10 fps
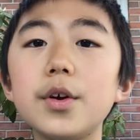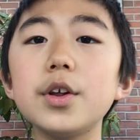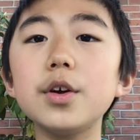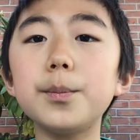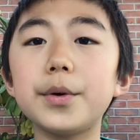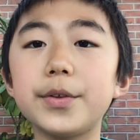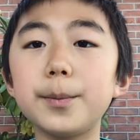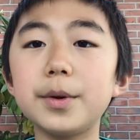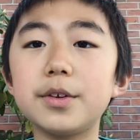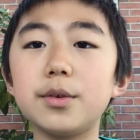you put
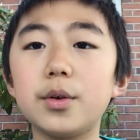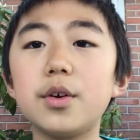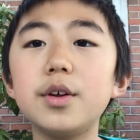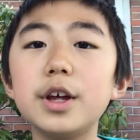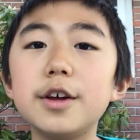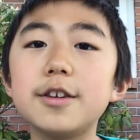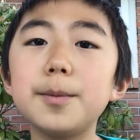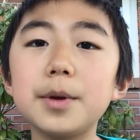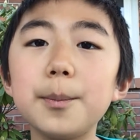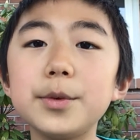them in soil,
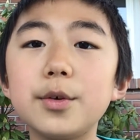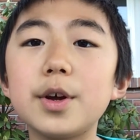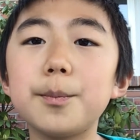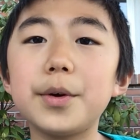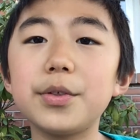sometimes you can